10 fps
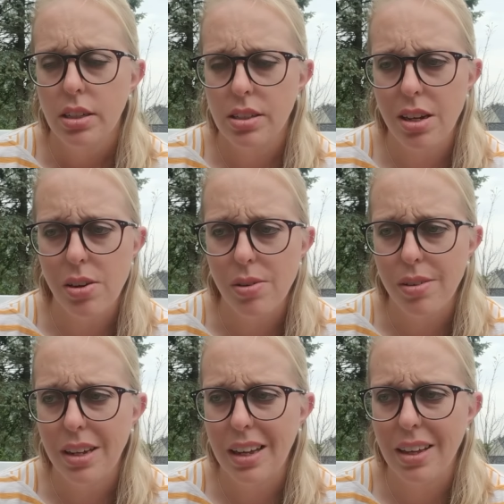So,
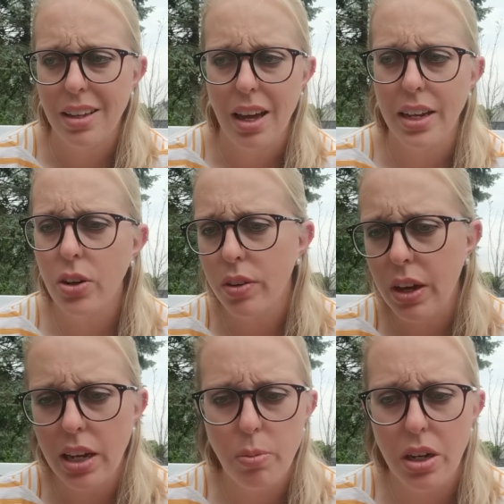I know I've
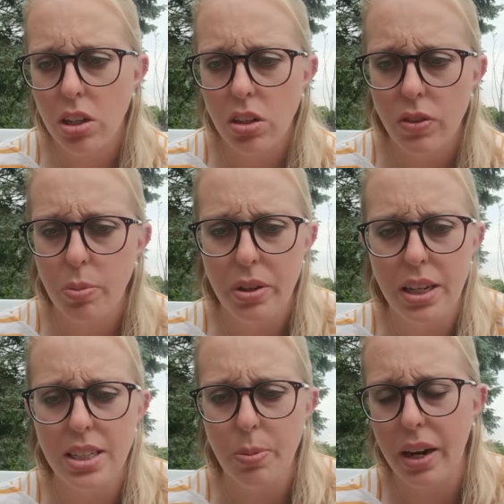kind of been all over the
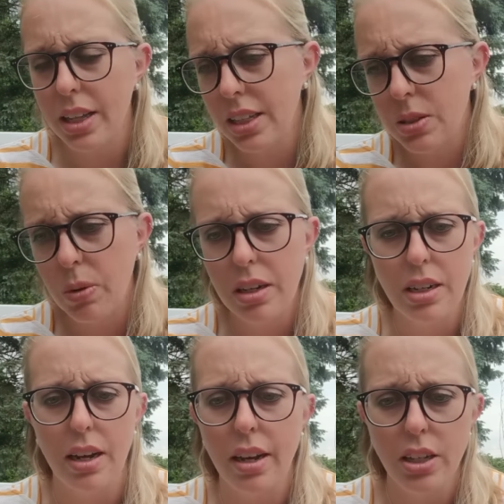place, but I at least wanted
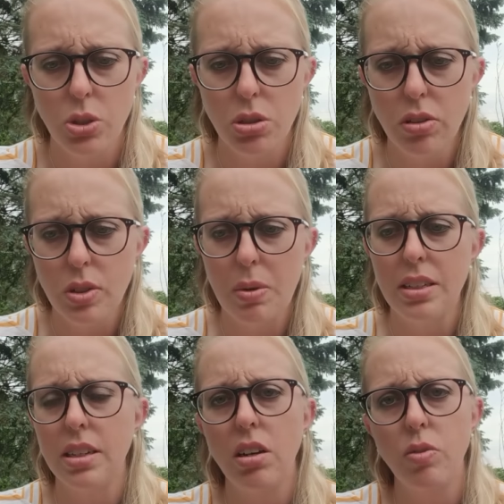to introduce
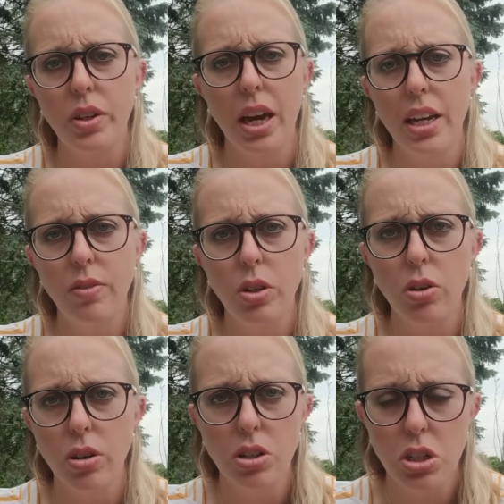myself and kind of
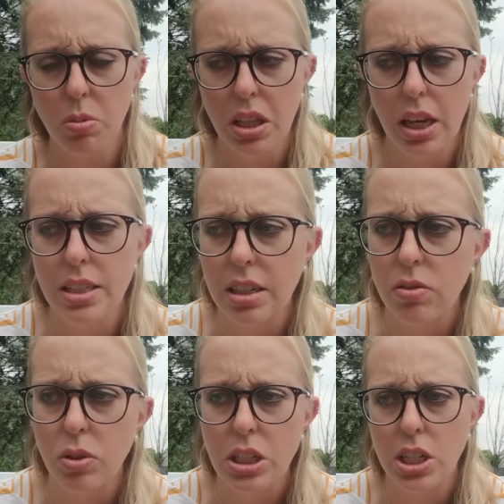encourage some of the guys that
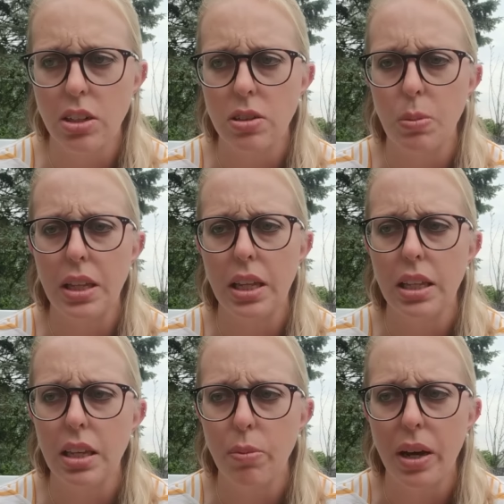have reached out to me
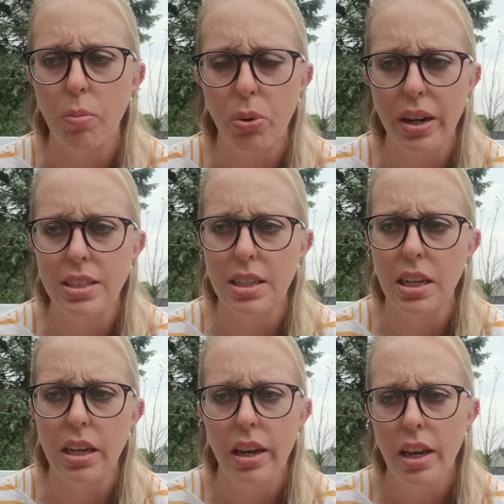lately about
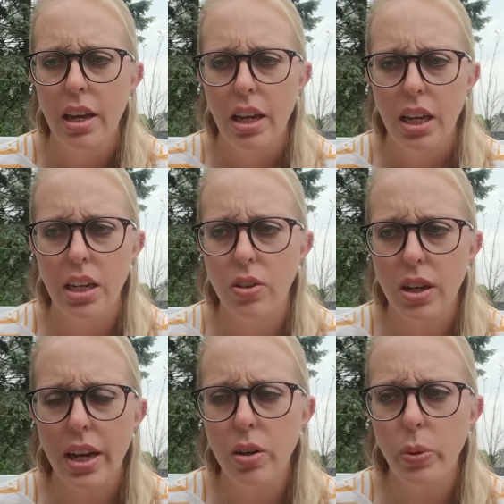pricing, you know,
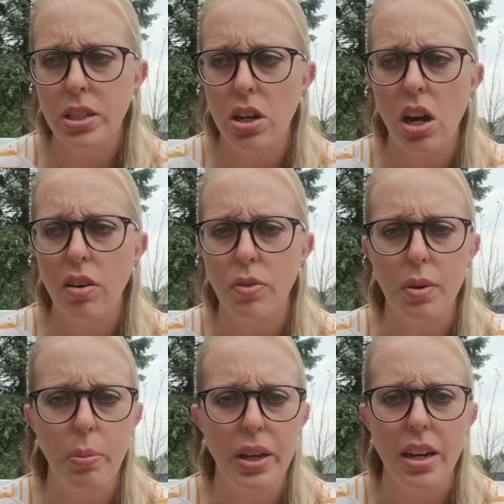and kind of what to
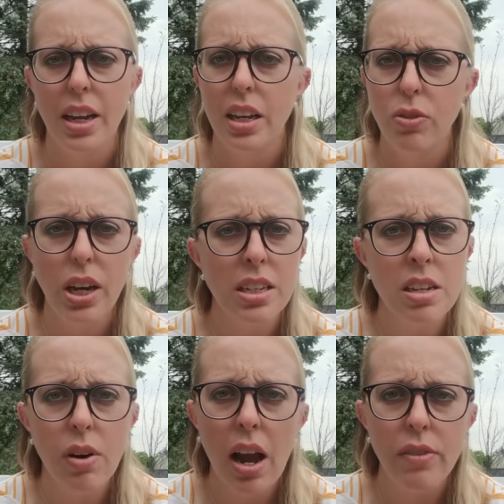offer. But if you guys
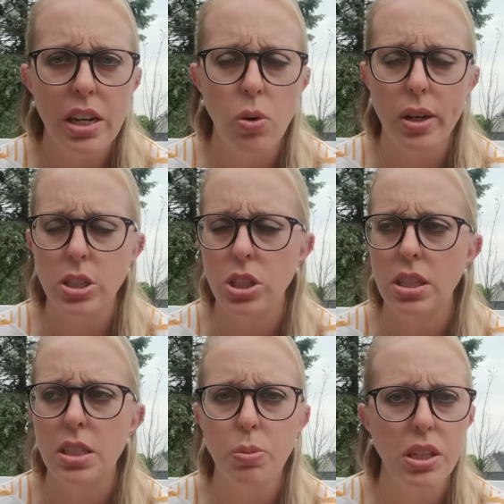ever have any
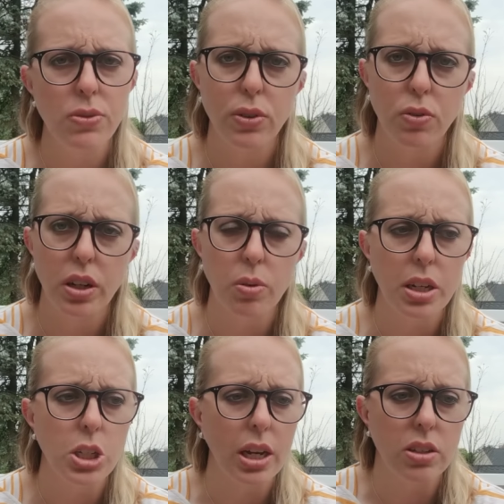questions, please feel free to
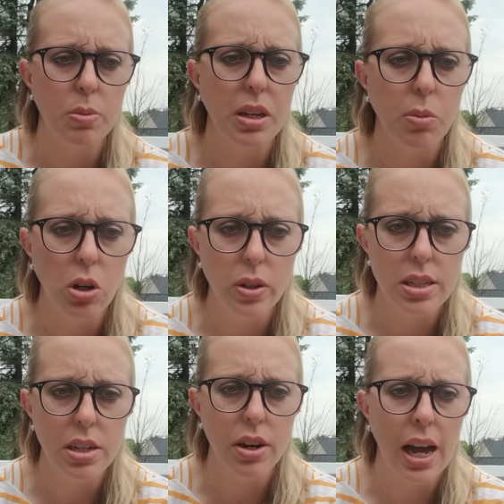reach out to me. I'm
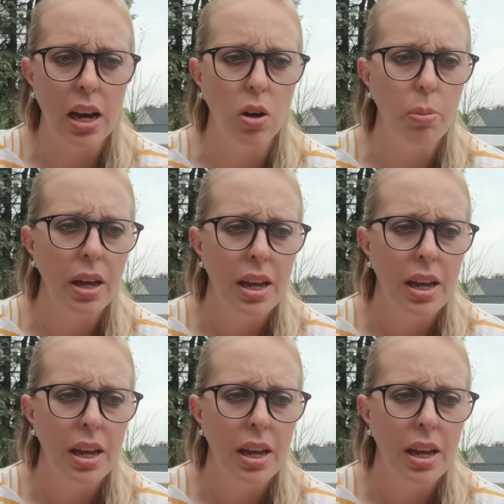always here to help.